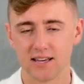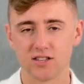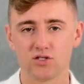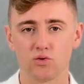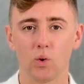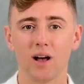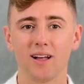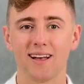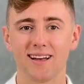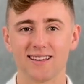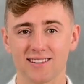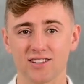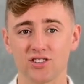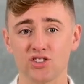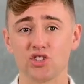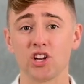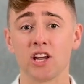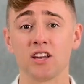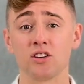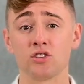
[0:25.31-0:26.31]
as well as
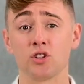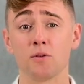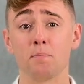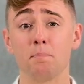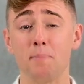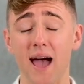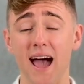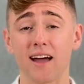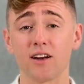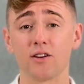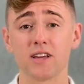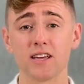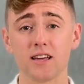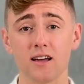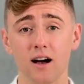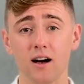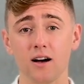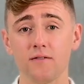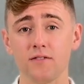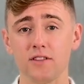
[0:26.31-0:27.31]
exchange the
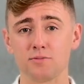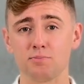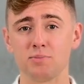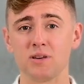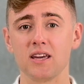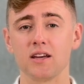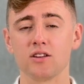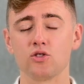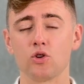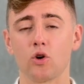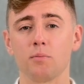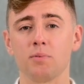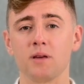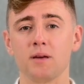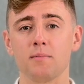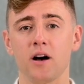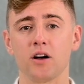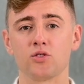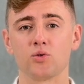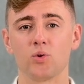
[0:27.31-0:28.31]
battery of this pH ORP
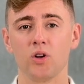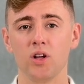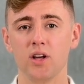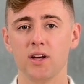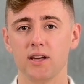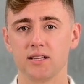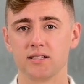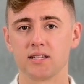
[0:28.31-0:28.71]
module